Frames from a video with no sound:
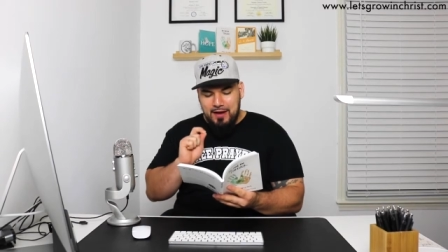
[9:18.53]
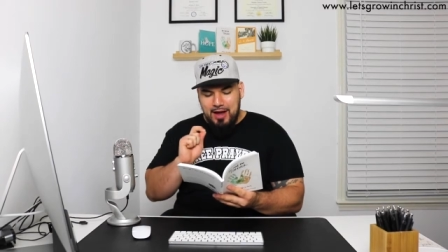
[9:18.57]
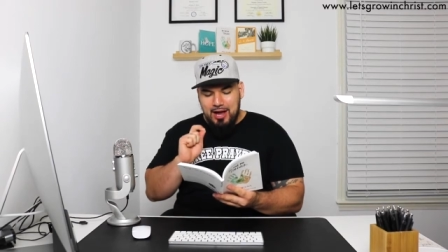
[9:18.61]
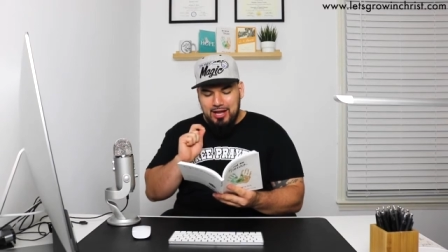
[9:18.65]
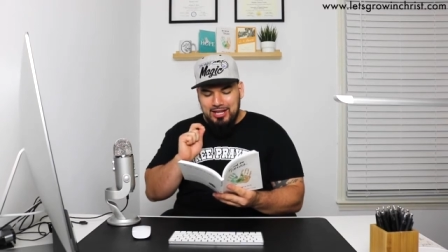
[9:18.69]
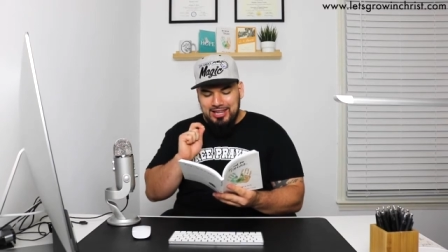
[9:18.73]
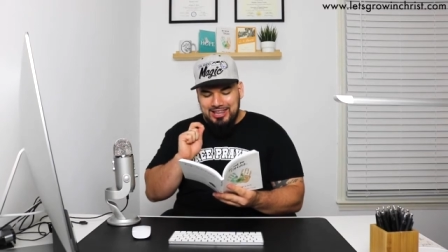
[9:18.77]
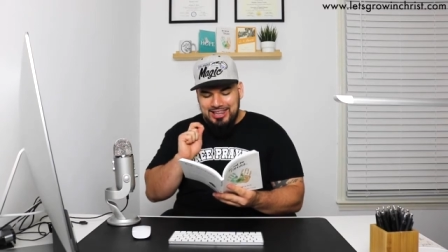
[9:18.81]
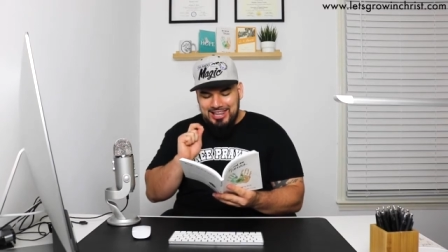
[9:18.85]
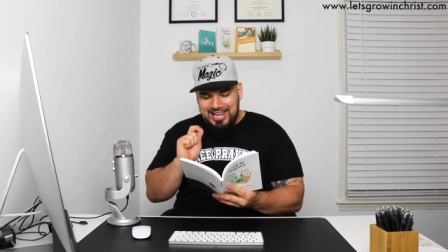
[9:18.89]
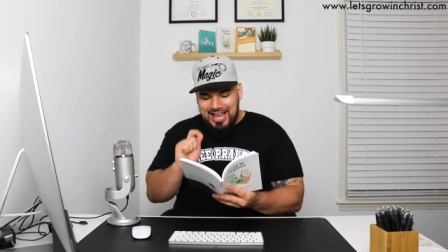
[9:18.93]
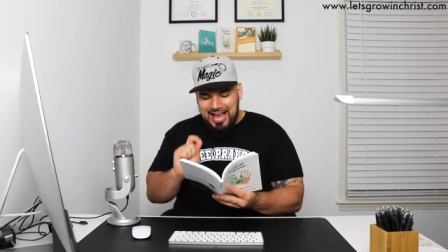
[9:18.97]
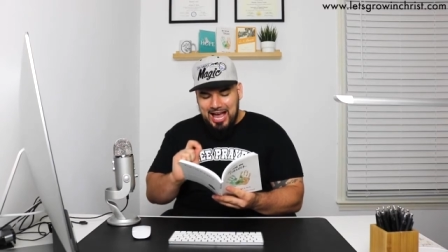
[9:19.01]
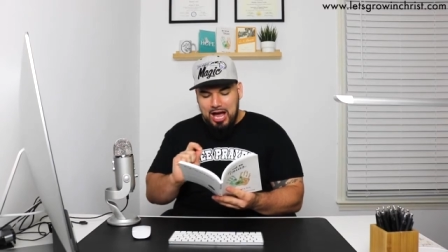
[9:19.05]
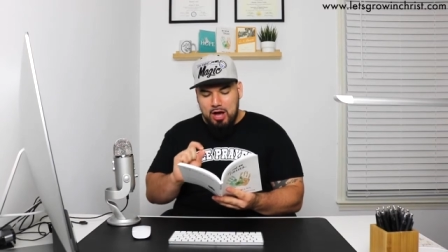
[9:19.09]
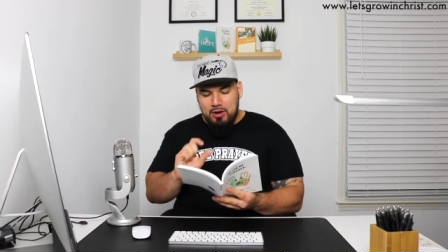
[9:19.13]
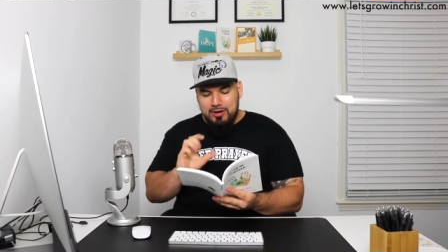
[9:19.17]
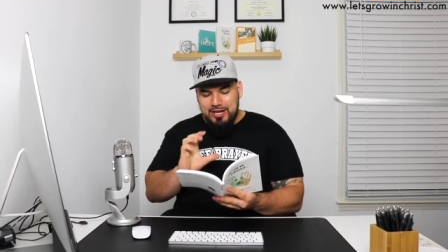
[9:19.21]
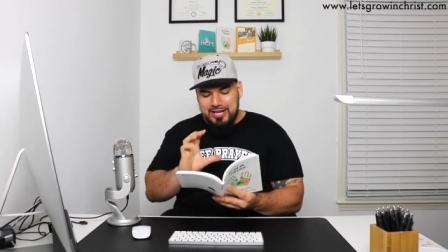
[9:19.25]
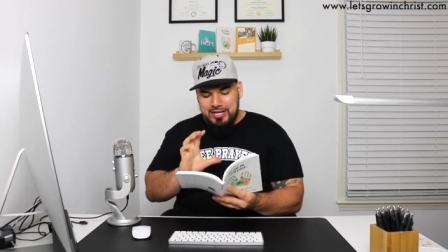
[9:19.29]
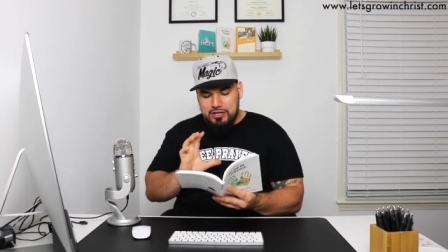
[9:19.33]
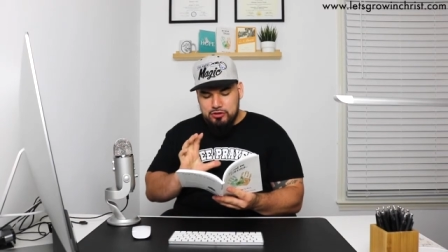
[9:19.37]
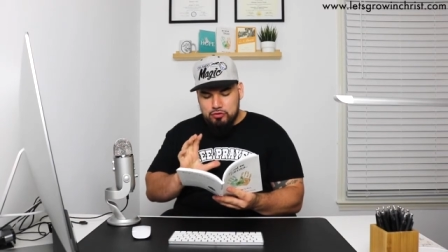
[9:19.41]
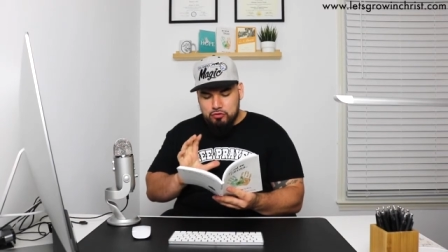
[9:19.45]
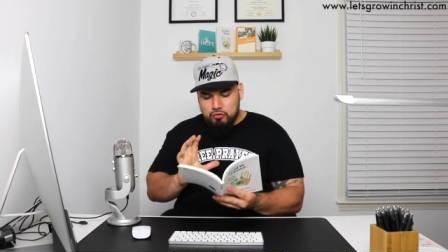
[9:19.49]

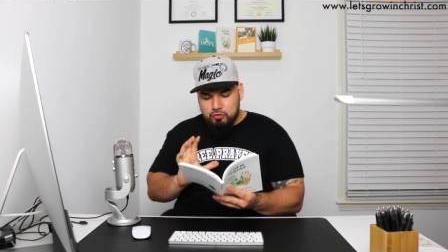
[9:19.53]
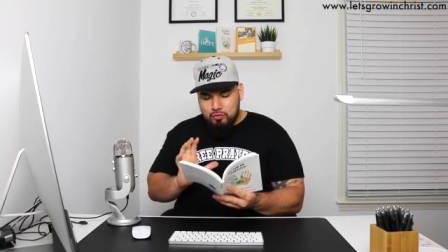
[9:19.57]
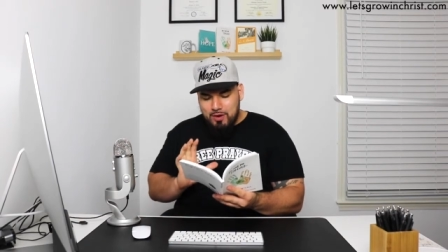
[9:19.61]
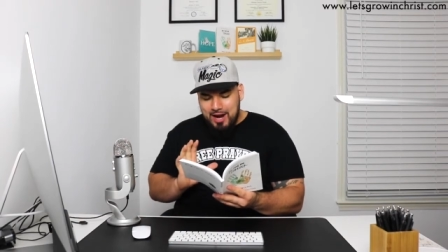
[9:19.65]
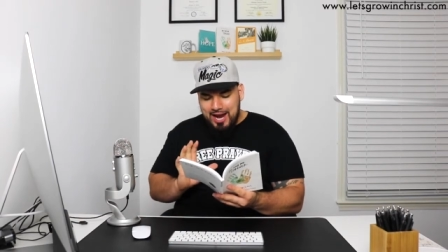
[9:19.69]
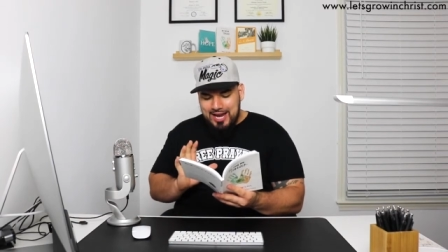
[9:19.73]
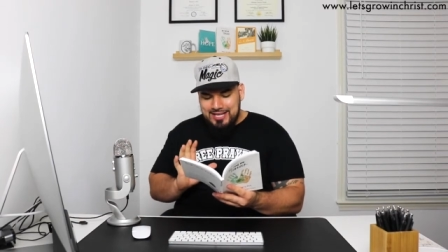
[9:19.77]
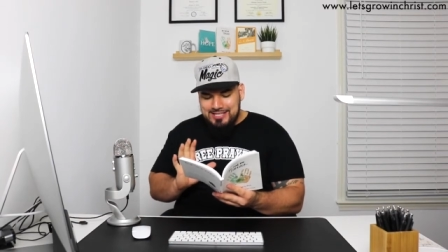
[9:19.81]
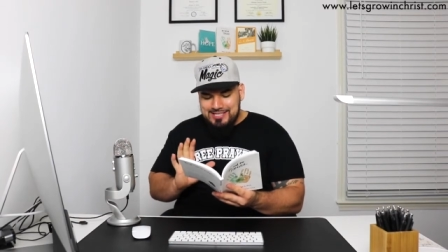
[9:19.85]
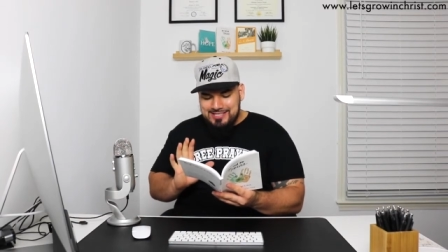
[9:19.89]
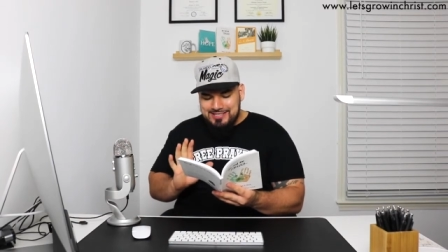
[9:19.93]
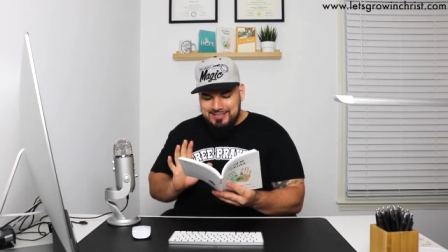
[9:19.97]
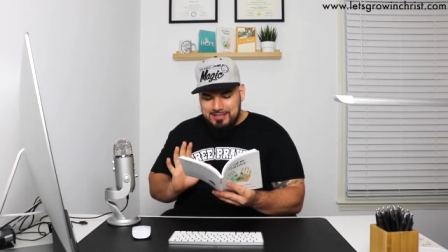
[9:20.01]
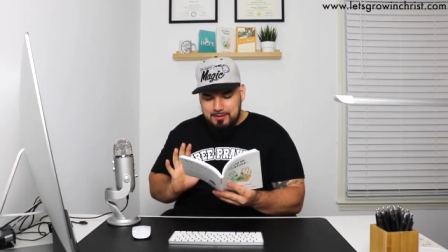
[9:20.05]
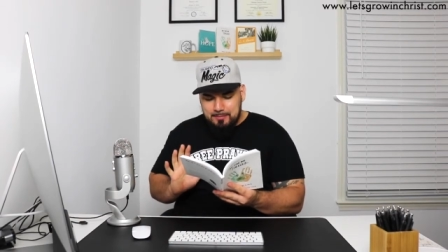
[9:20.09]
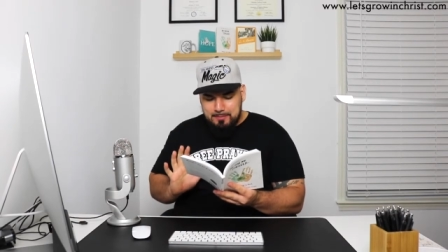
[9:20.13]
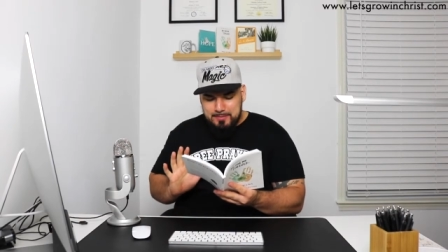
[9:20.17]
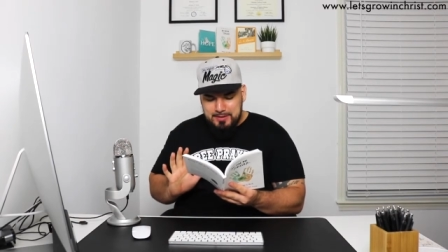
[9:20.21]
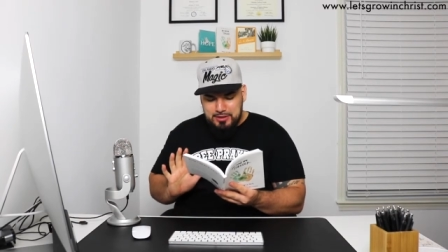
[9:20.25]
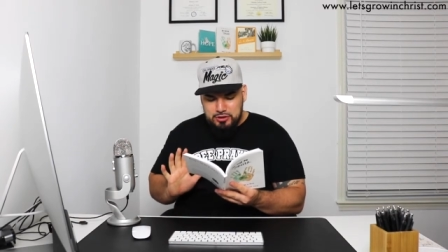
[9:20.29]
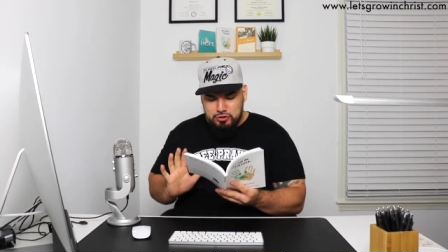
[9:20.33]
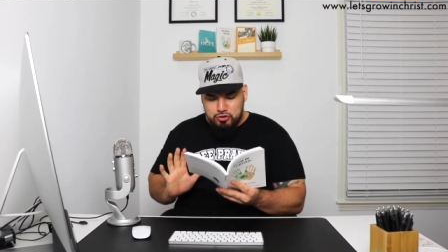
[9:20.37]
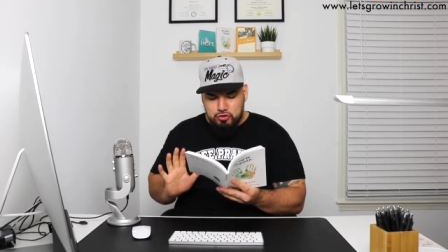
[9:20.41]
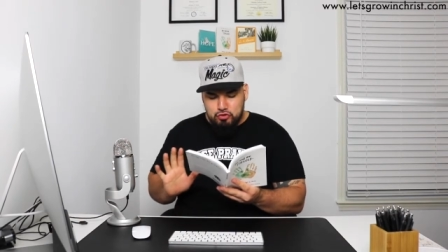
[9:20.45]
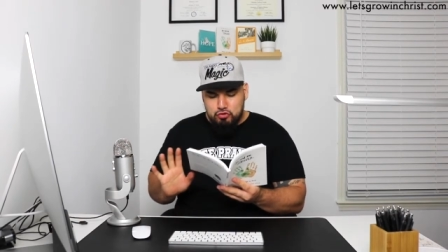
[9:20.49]
allowed his rights to
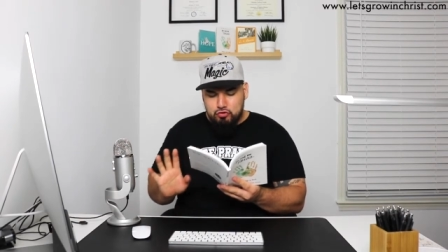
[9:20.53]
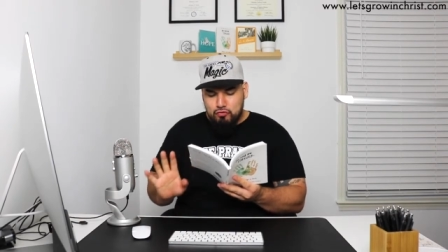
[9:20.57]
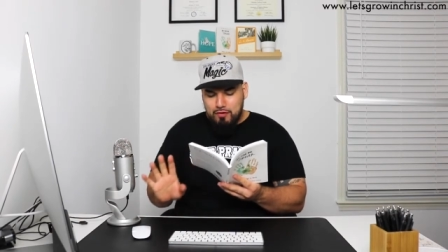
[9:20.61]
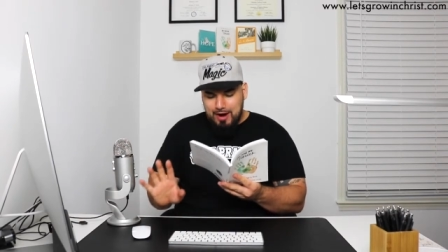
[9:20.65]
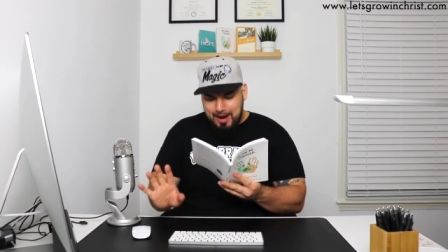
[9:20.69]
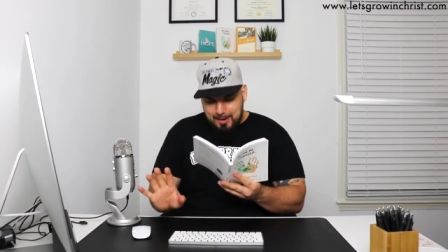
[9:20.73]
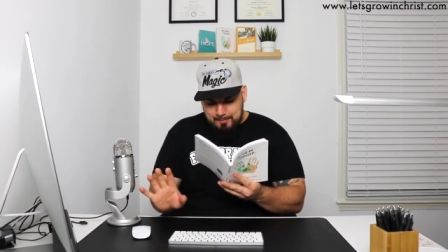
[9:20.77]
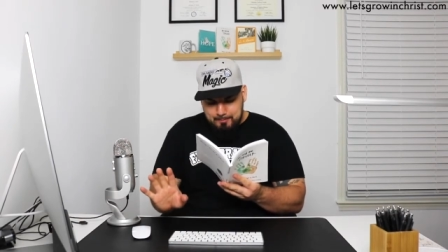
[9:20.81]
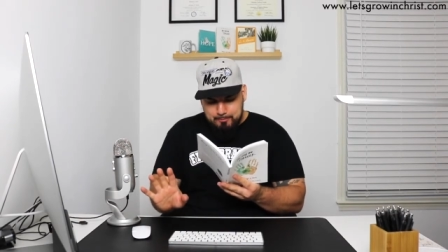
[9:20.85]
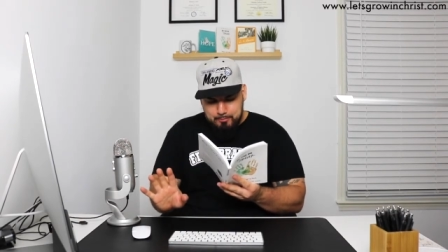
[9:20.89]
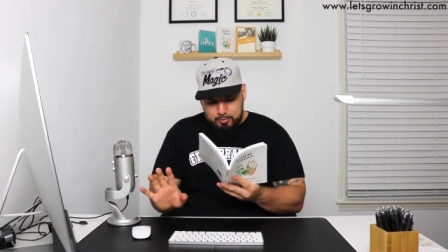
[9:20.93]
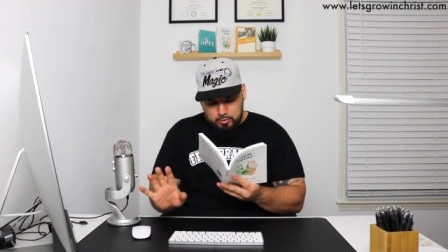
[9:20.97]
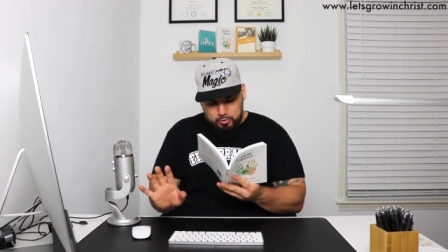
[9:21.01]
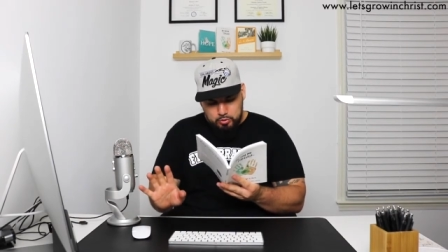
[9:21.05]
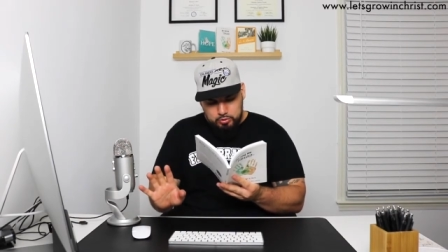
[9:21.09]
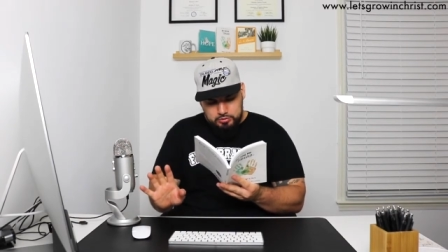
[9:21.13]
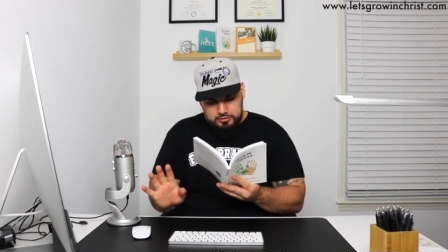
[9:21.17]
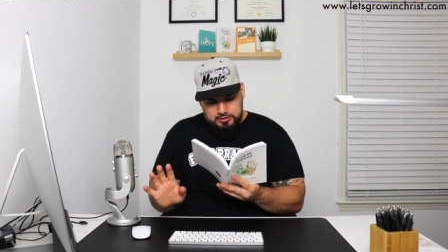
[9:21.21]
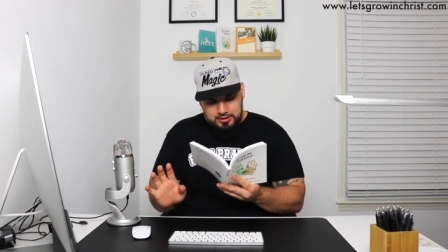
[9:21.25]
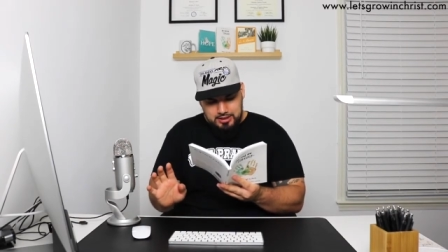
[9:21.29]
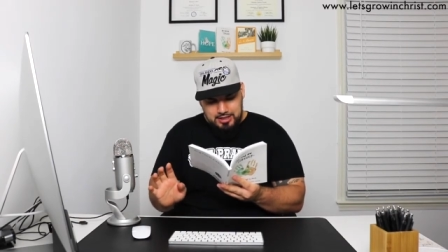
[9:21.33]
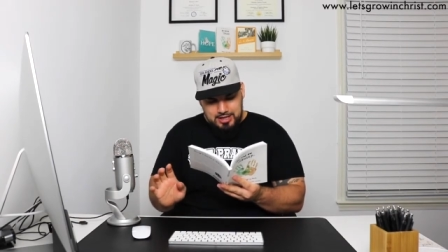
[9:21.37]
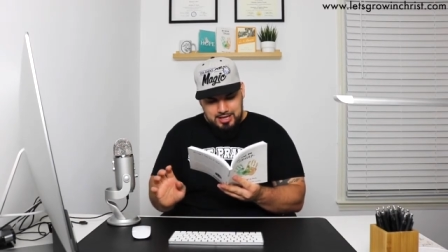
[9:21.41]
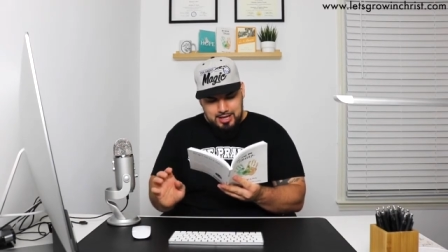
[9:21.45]
be trampled,